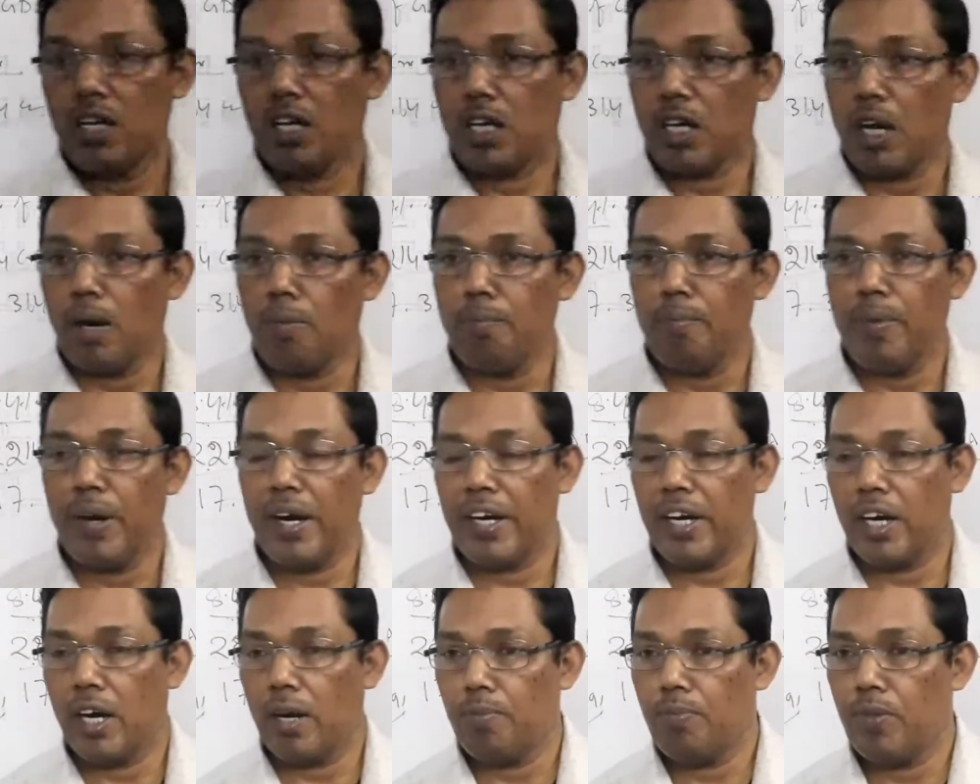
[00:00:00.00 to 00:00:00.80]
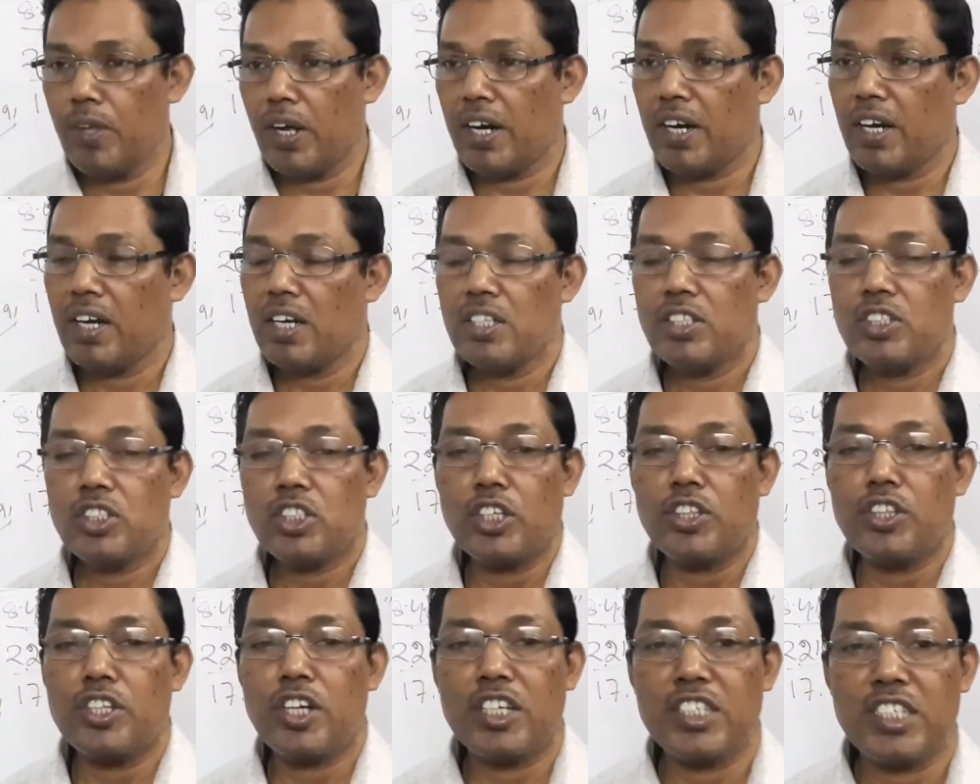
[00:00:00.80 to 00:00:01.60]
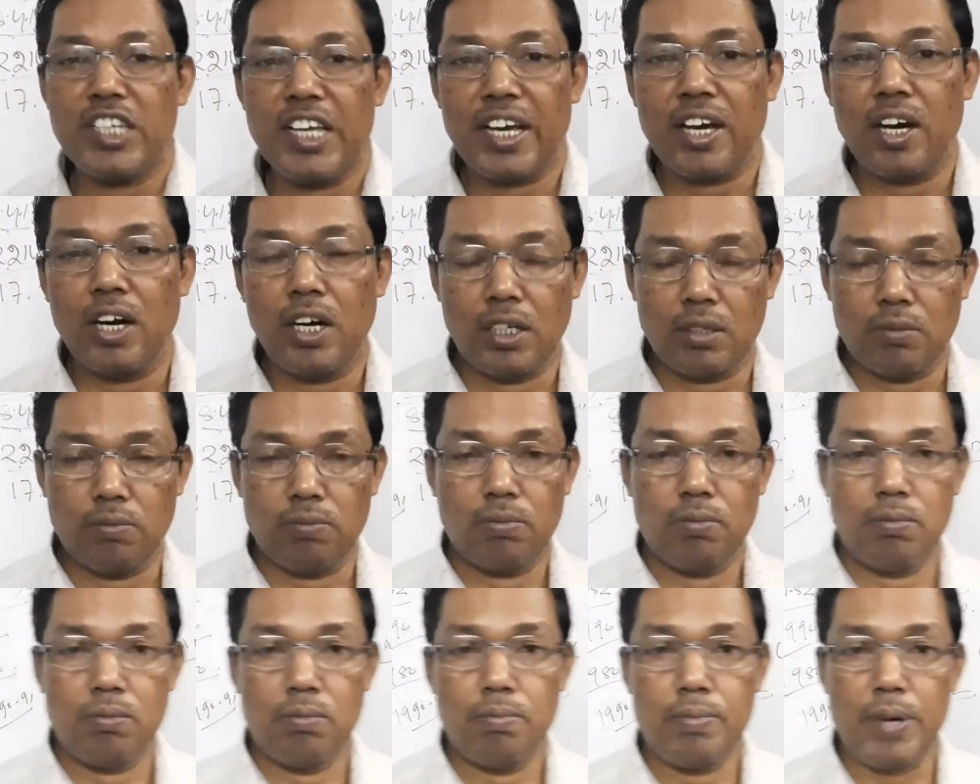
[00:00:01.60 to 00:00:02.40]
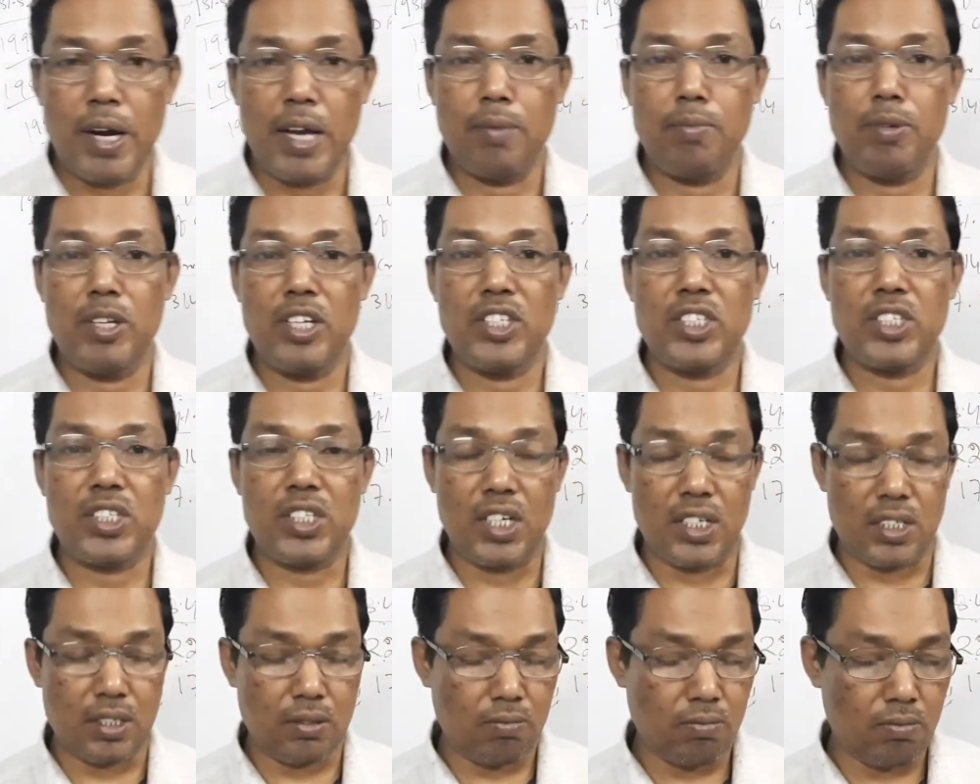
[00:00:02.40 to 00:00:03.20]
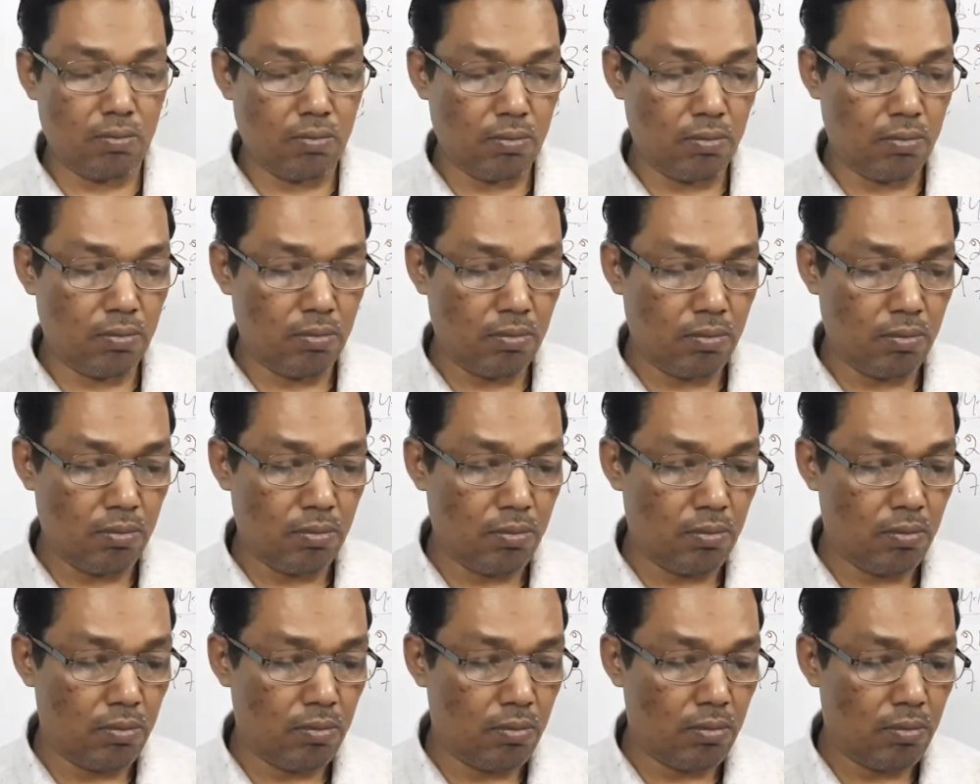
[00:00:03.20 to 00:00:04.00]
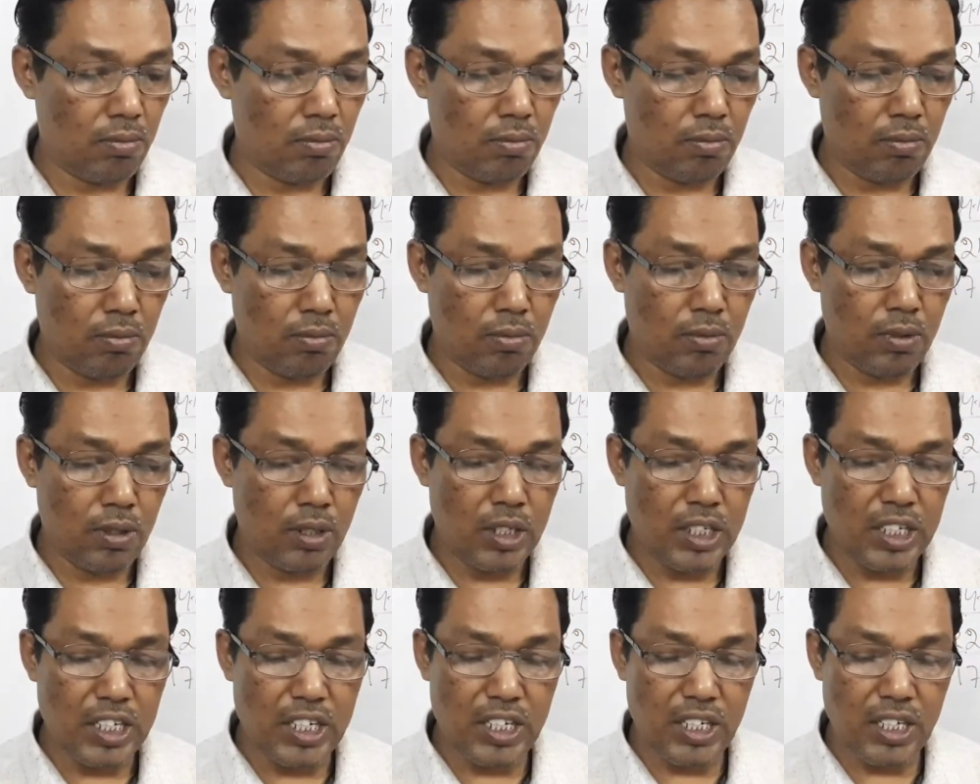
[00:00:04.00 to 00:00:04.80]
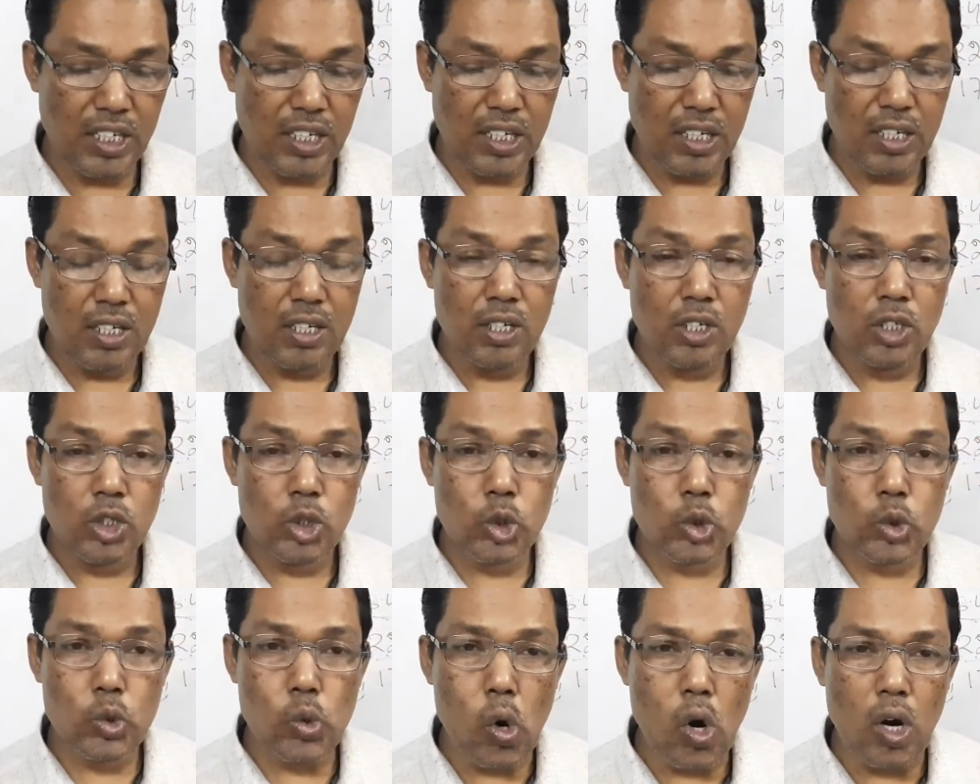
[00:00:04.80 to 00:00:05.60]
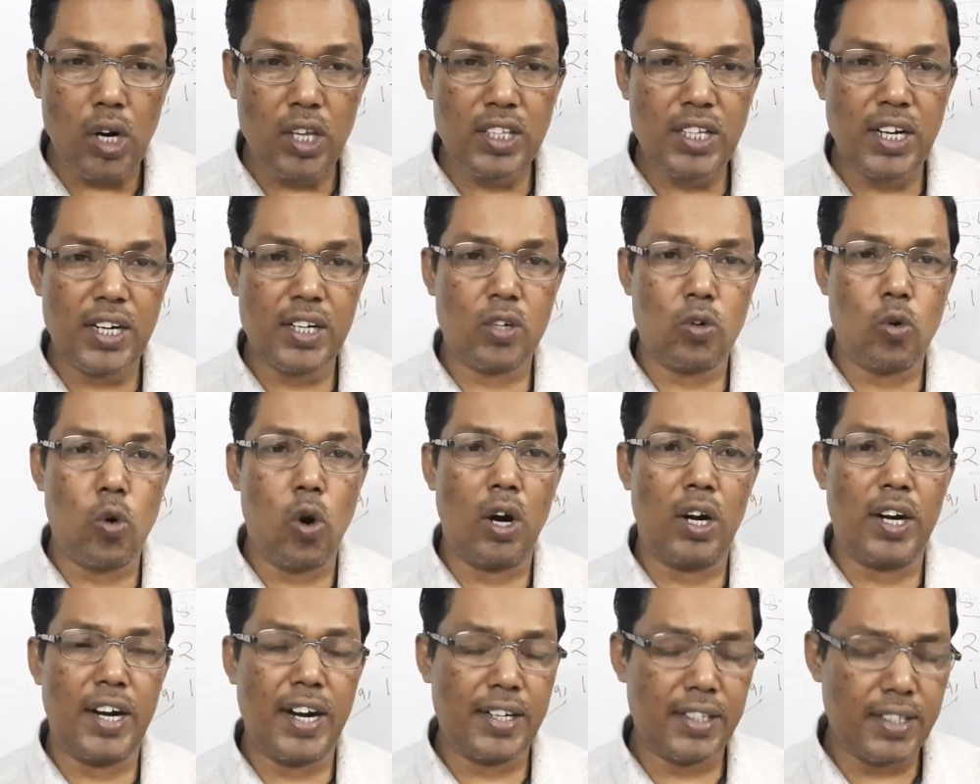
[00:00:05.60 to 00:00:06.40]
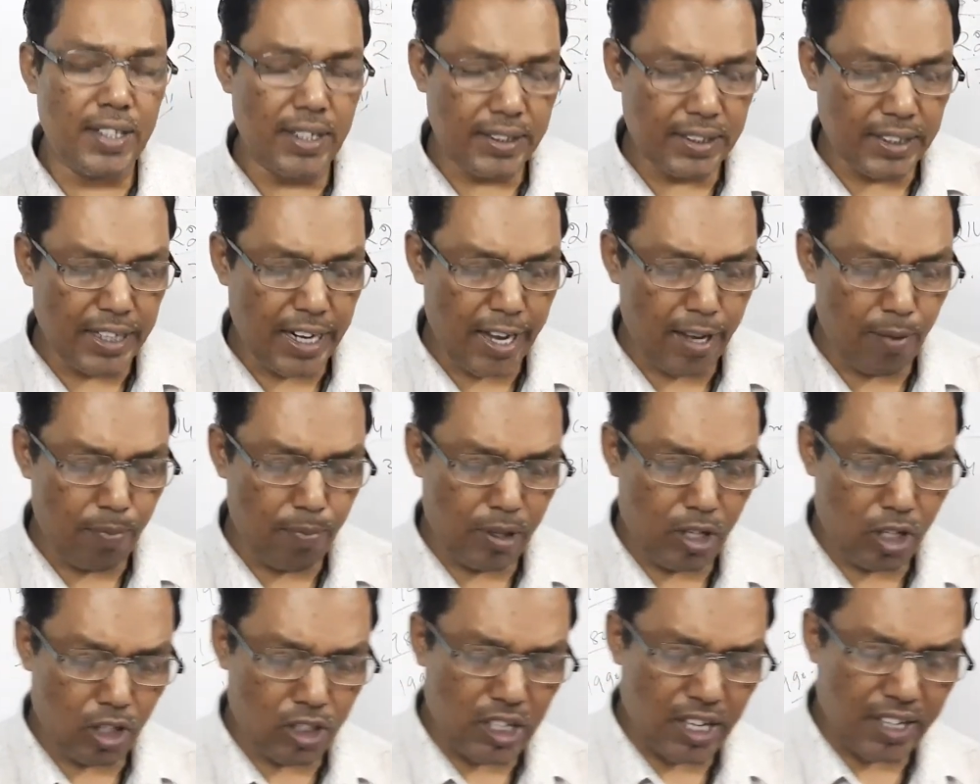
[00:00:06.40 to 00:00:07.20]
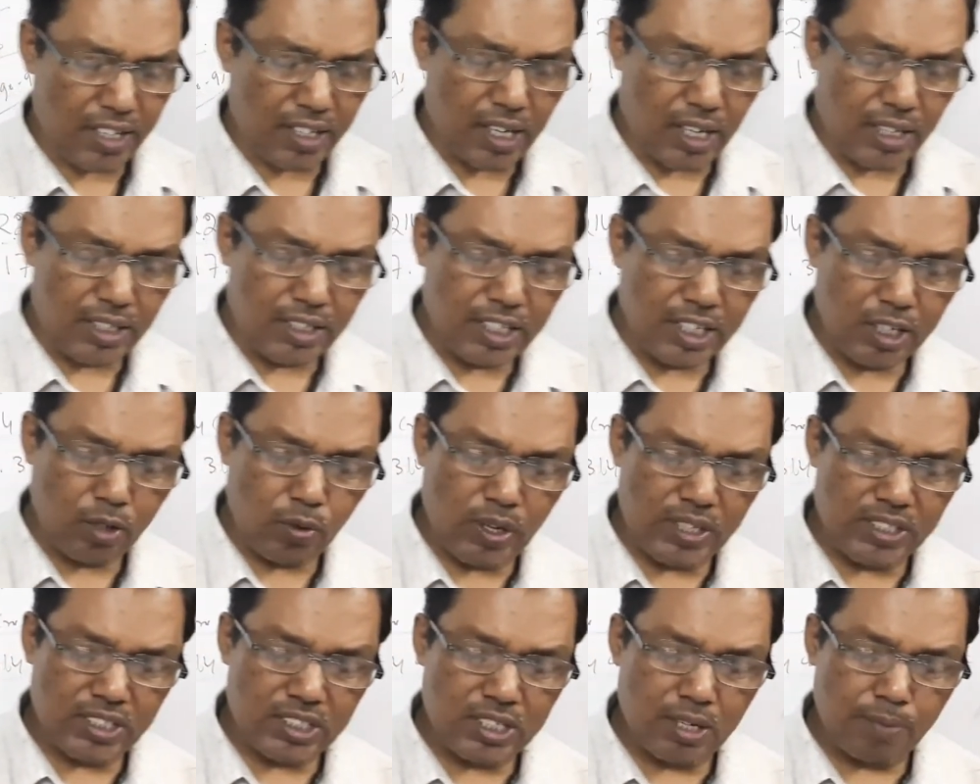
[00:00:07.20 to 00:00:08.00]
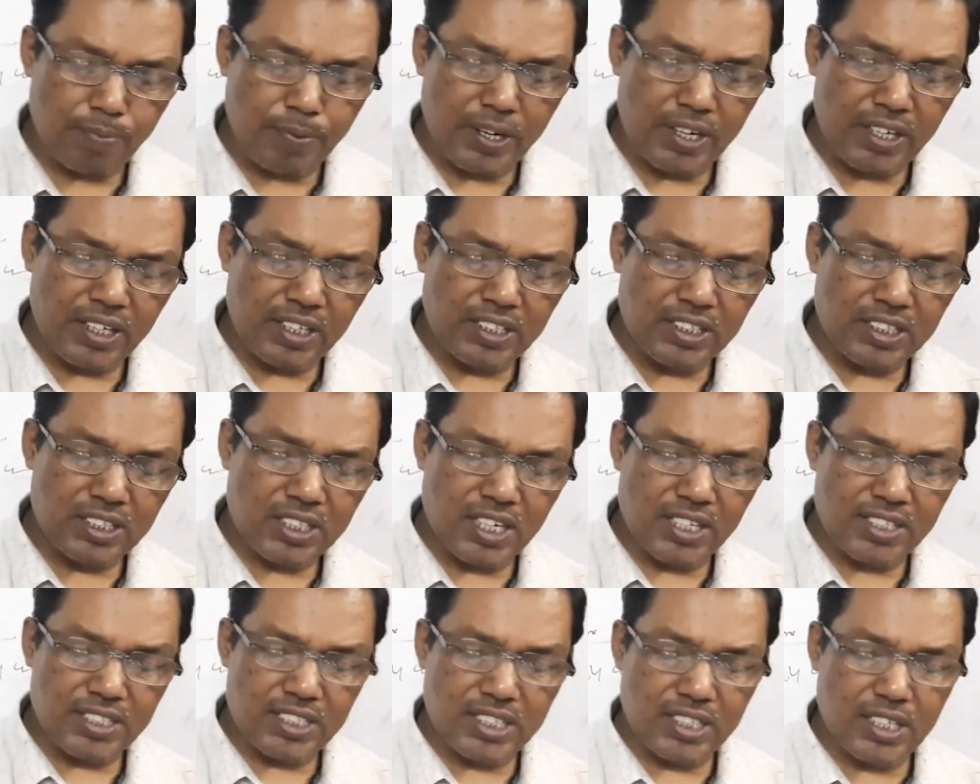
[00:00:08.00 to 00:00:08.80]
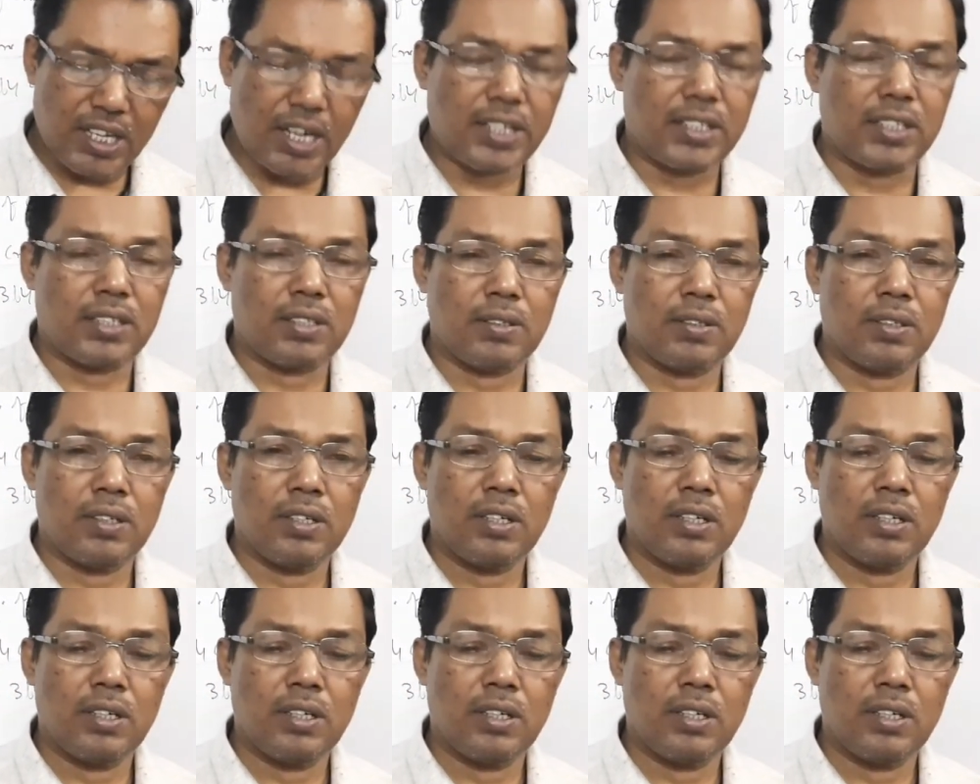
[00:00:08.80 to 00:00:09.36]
government of the Chandrasekhar, Prime Minister, he sold that gold at that time because that country was suffering in such a that